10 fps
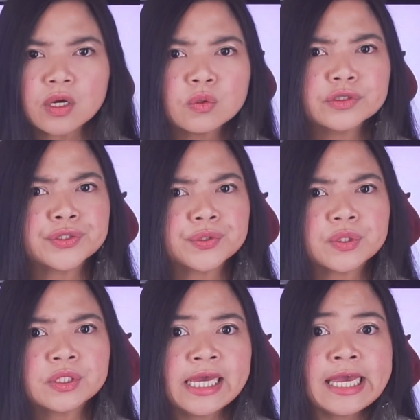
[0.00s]

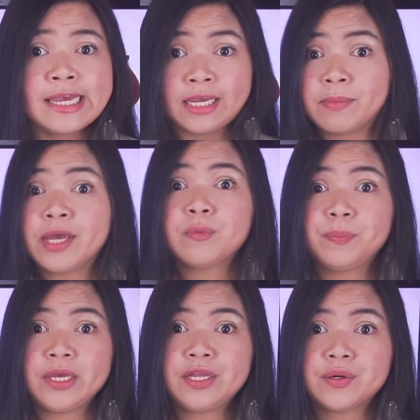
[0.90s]
Also, in my
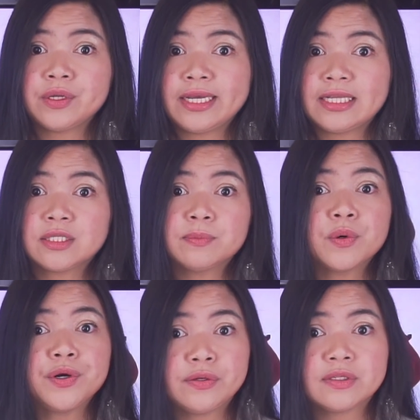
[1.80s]
opinion, it's
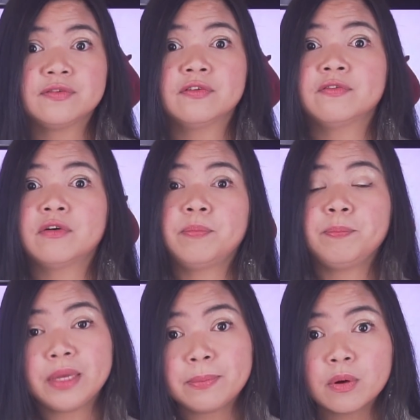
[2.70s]
more useful for
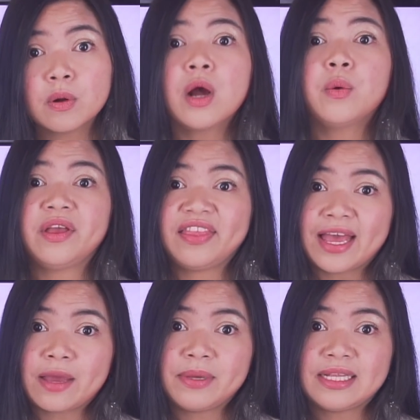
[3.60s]
people with
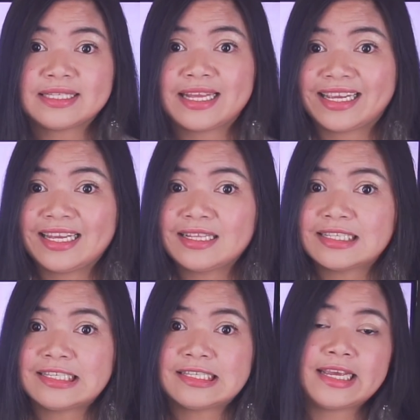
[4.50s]
diabetes and kidney
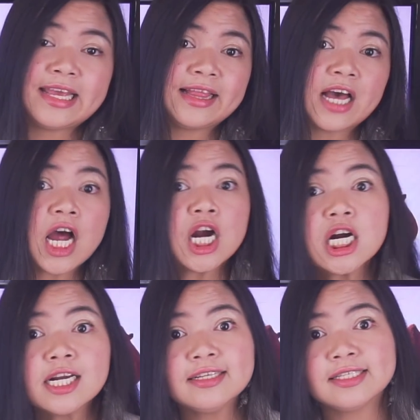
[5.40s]
disease in the
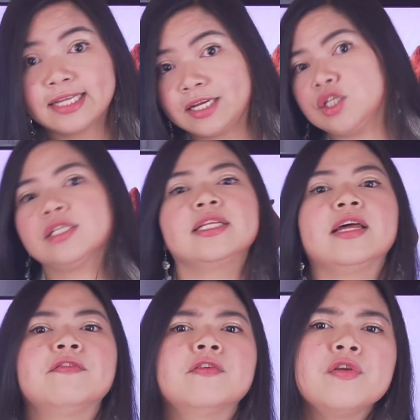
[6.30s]
early stages
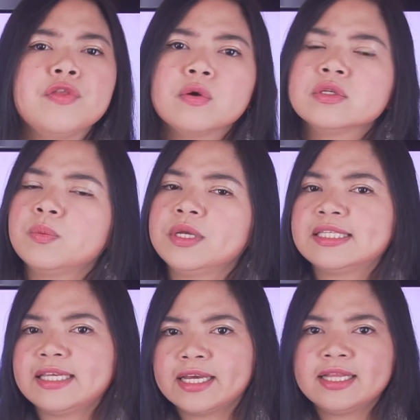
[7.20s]
than for those with
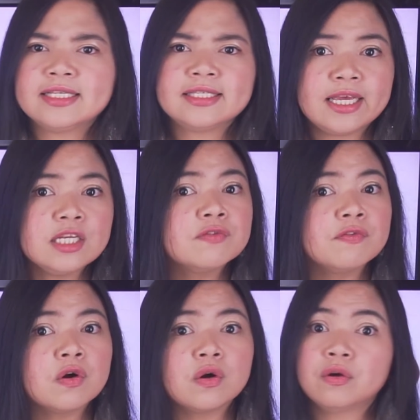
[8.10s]
CKD stage
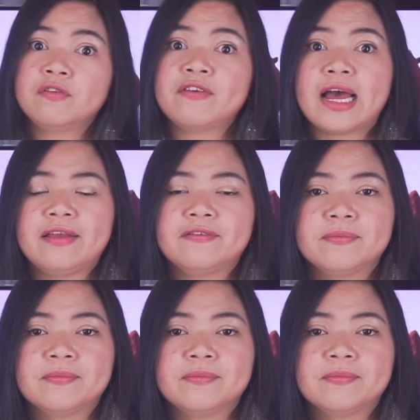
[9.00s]
4 or 5.